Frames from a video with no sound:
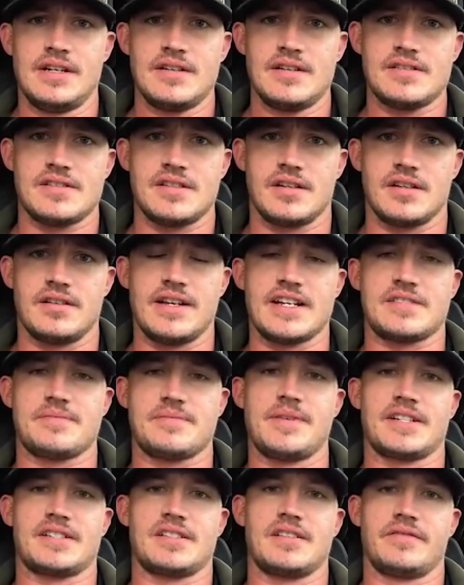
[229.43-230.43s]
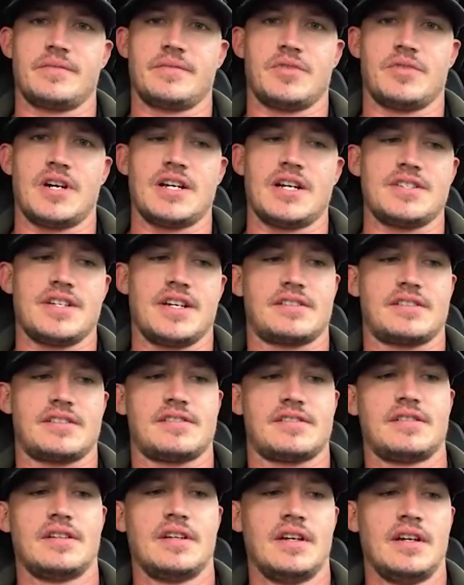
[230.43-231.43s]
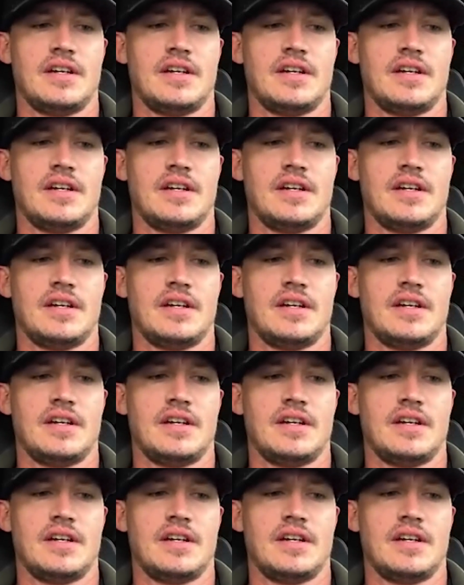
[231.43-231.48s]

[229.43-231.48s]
certain aspects of the projects